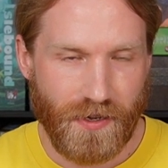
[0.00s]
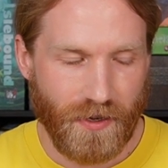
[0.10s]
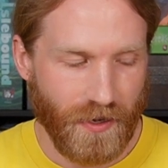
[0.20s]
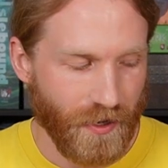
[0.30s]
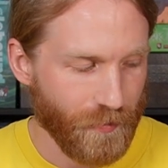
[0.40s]

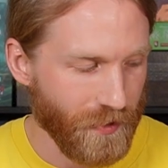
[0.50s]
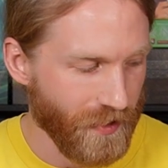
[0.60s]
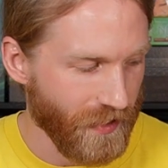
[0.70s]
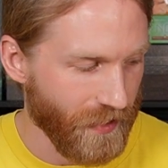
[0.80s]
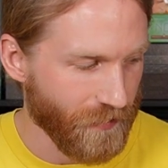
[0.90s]

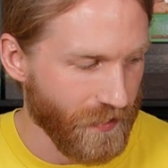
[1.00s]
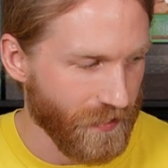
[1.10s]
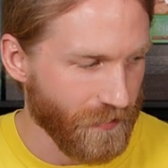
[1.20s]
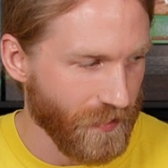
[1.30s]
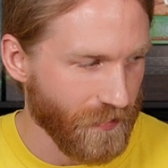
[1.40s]
But if
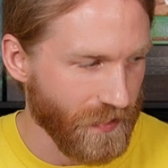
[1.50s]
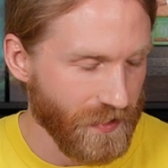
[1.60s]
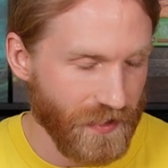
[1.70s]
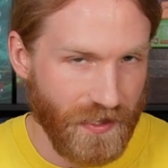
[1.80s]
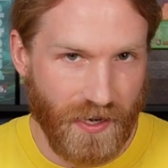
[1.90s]
you
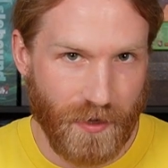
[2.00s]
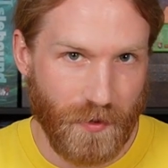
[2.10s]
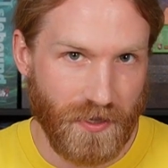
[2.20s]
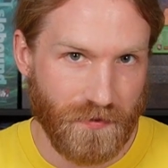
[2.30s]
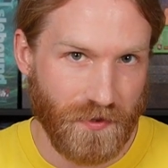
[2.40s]
see Honey
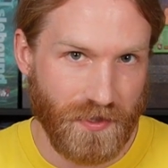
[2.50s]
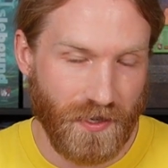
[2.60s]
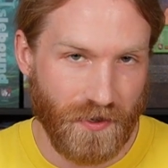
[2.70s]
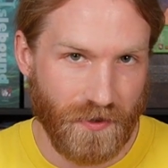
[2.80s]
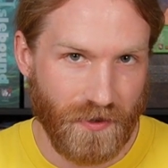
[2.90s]
Buzz for
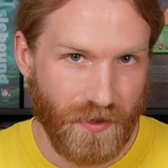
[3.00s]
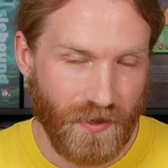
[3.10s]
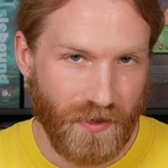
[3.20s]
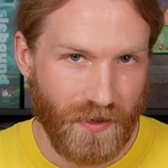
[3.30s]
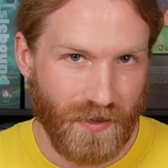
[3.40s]
sale,
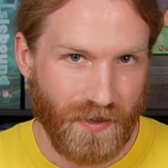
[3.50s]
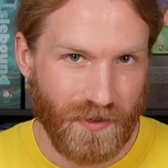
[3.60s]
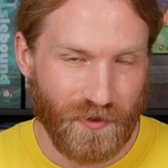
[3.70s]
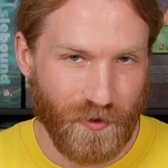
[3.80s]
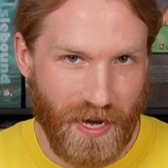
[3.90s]

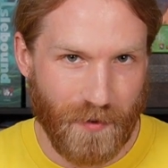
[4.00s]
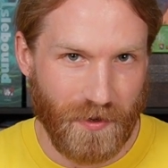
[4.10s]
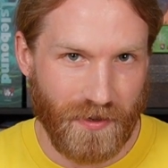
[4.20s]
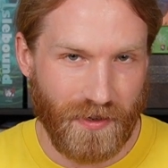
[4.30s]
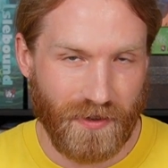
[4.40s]
grab
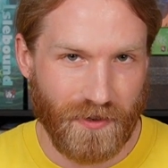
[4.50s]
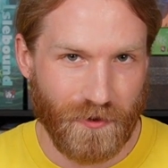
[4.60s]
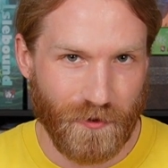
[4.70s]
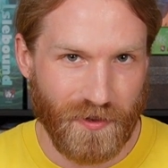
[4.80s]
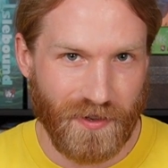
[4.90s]
it. I think you're
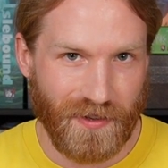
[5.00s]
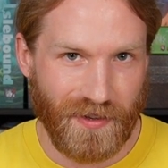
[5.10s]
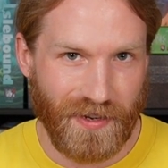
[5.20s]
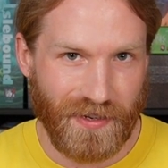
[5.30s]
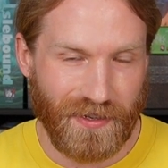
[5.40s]
really going to
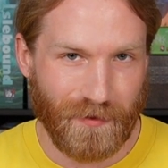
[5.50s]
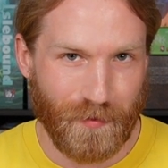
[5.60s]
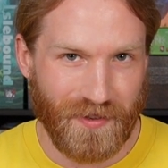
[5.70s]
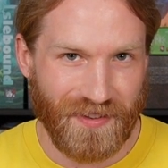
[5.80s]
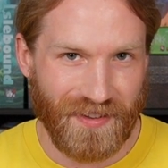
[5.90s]
like it.
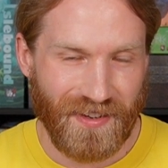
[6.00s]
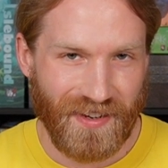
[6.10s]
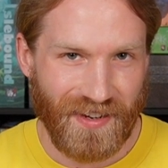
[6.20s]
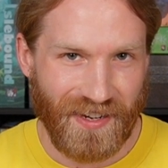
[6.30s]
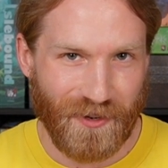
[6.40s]
But
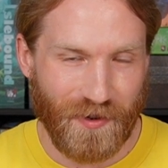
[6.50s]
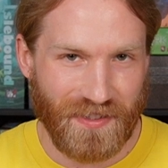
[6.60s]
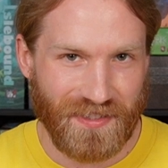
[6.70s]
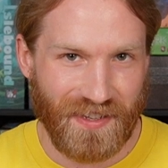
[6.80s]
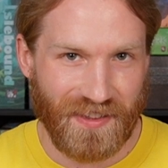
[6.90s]

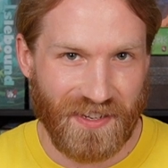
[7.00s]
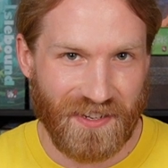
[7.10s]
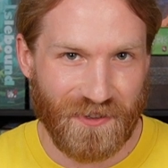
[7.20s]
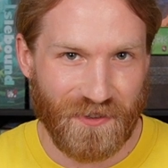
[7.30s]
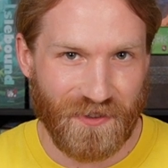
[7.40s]
anyways, I thank
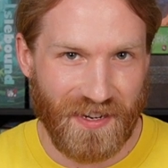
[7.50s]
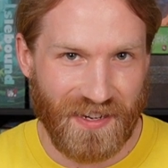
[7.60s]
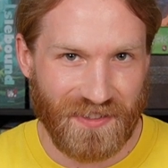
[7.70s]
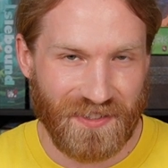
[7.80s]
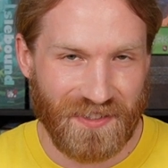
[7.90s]
you
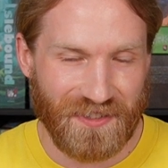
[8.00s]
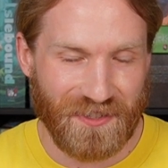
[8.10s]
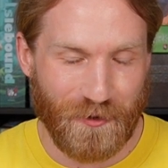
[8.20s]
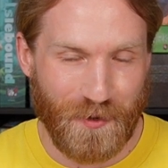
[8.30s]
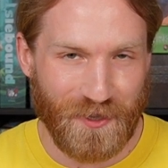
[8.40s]
guys
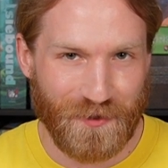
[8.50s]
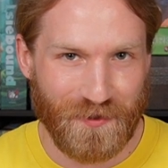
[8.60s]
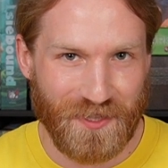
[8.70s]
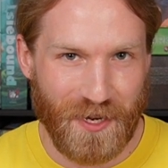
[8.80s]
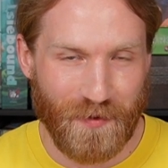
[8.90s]
so much for
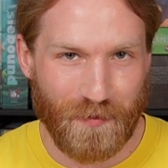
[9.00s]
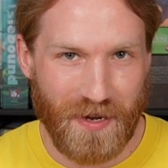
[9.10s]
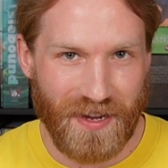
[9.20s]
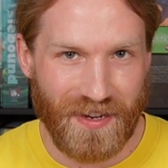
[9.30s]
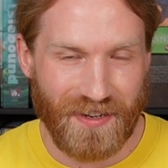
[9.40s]
stopping
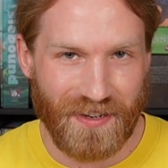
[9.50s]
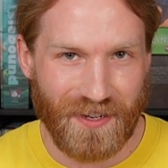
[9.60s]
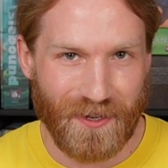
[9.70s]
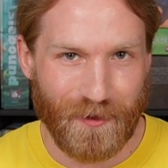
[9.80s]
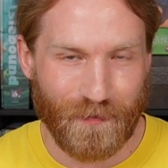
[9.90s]

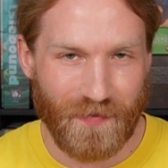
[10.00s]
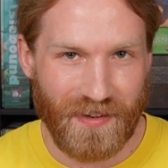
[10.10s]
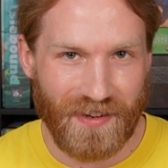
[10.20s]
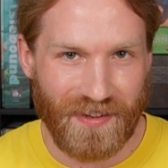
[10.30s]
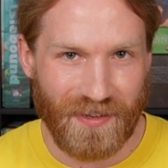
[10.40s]
by.